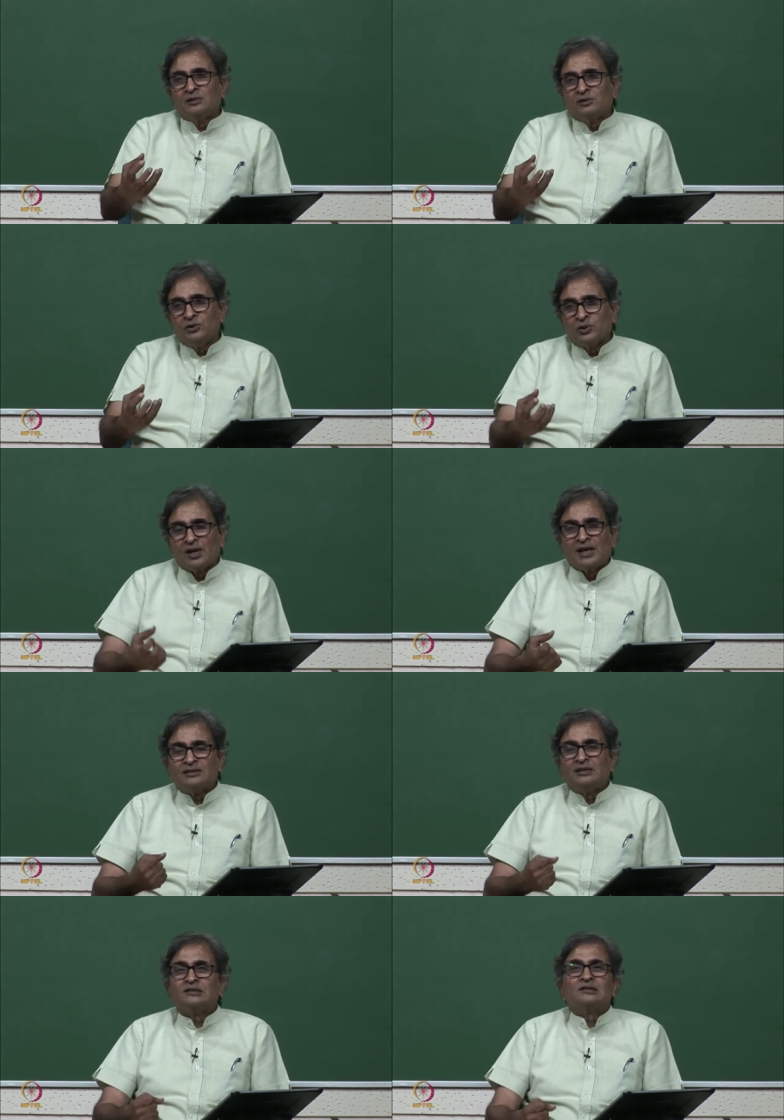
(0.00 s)

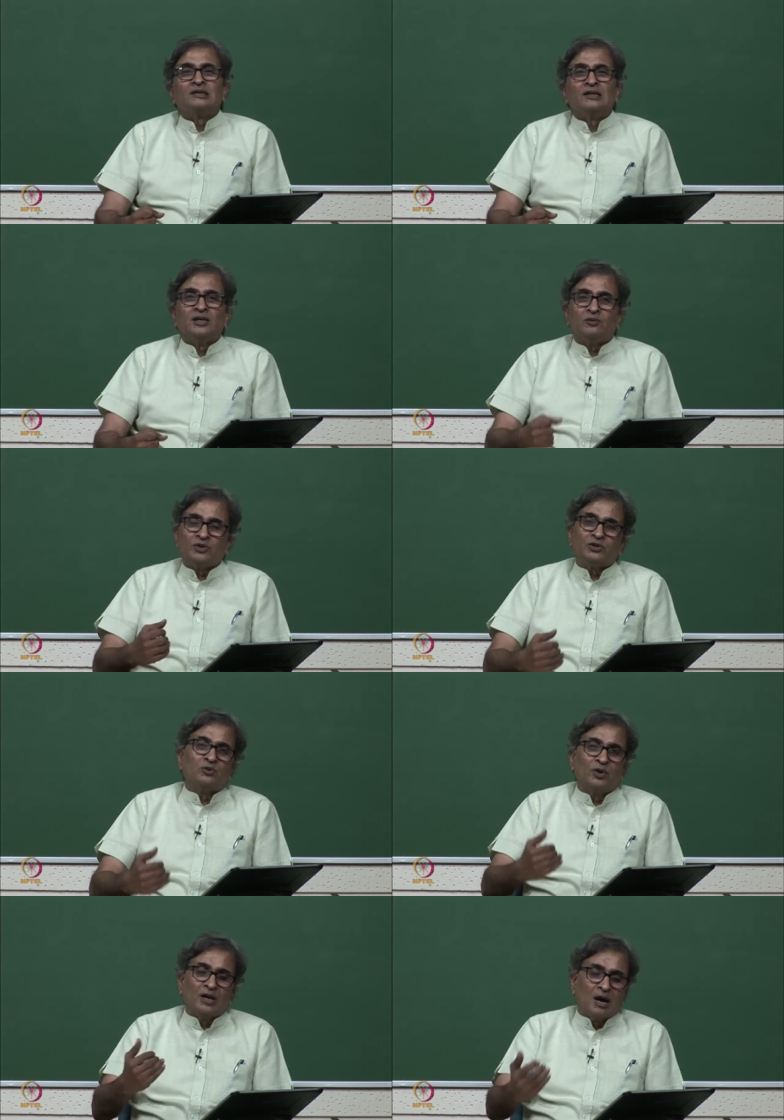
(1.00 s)
utilize this heat which is
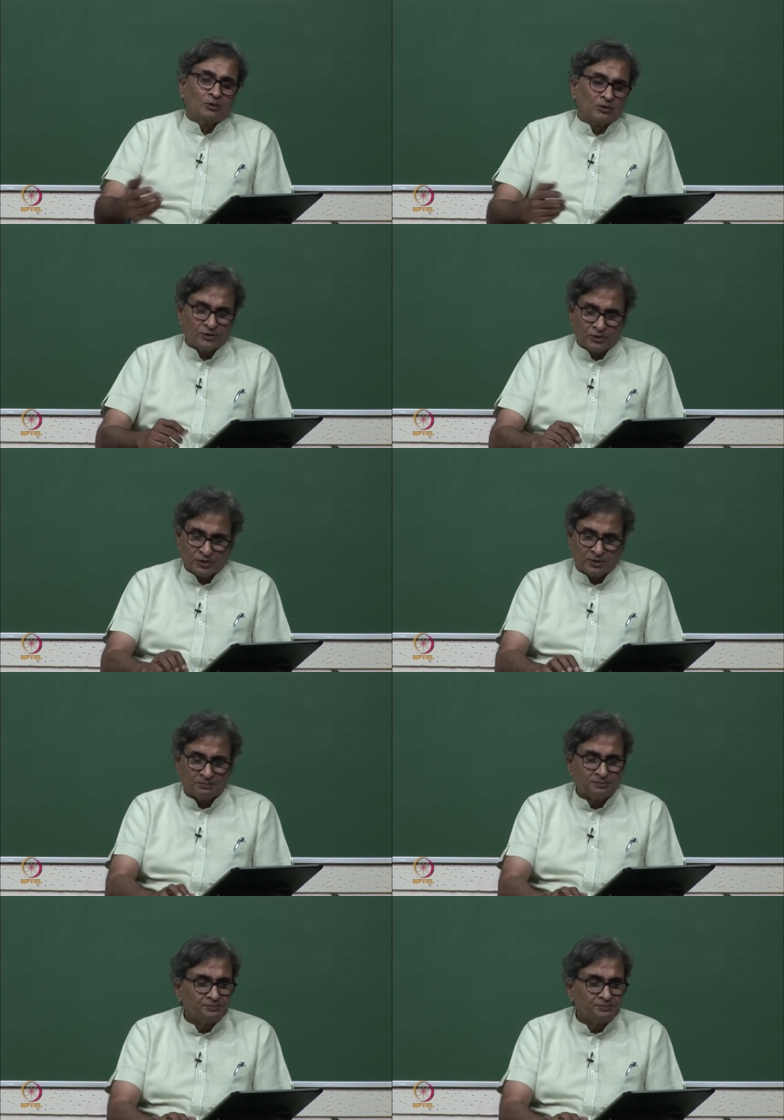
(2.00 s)
going out of the system.